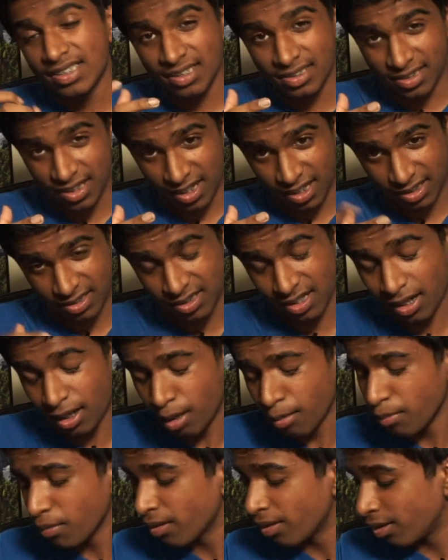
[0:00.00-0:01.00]
to Tech
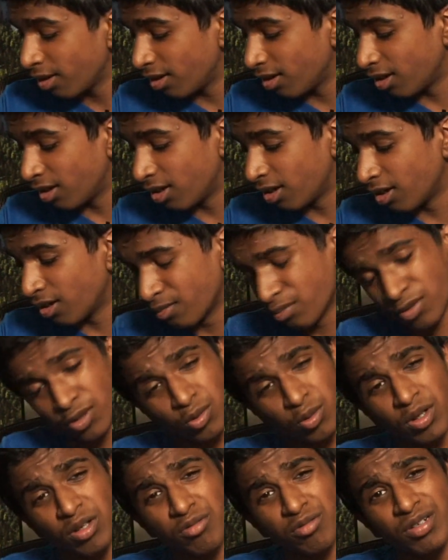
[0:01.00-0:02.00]
Time.
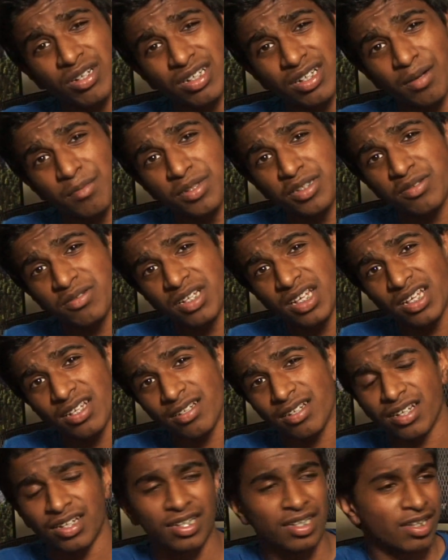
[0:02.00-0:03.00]
2020 coming to an
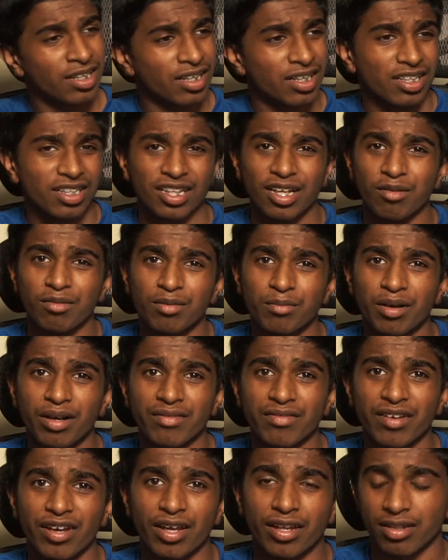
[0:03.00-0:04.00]
end. That went by
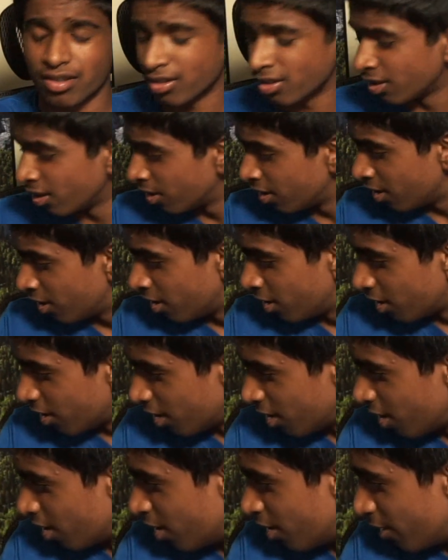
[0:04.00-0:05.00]
fast.
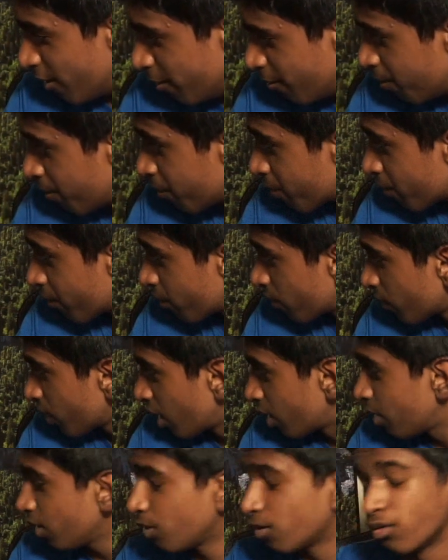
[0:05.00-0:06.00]

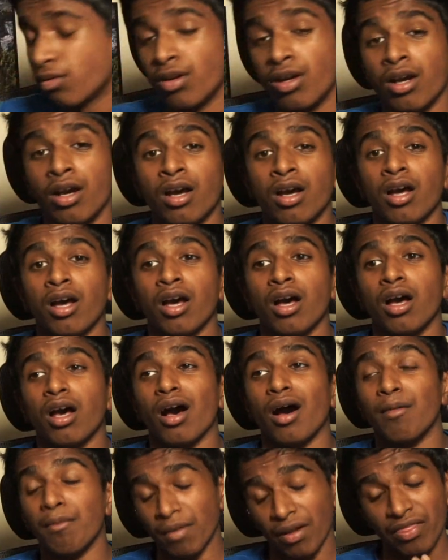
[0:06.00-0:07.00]
So
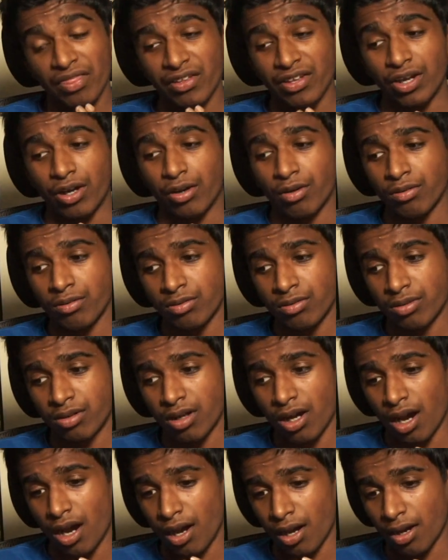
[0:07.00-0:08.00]
a month ago,
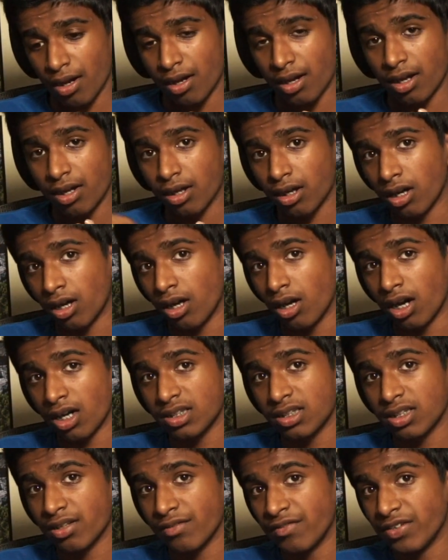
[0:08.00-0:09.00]
I
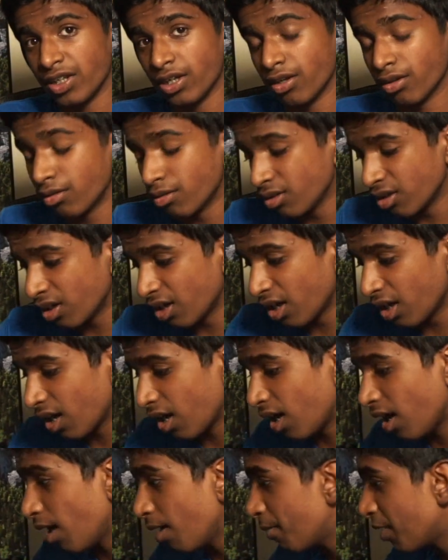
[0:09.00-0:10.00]
did a video
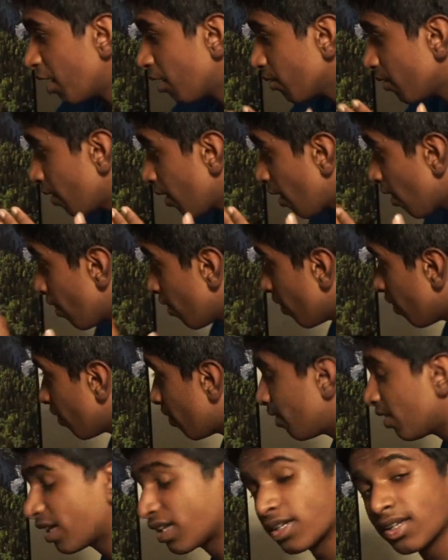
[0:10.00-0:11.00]
about
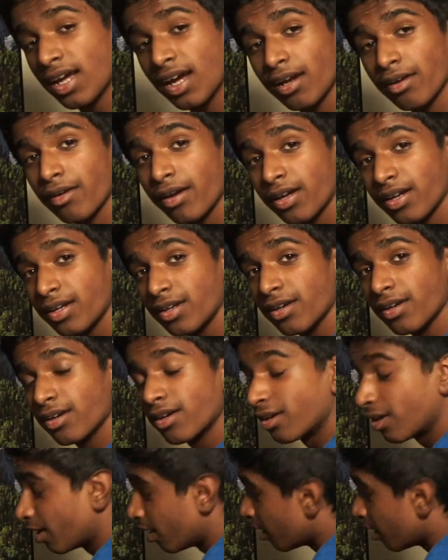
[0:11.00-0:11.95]
this guy right here,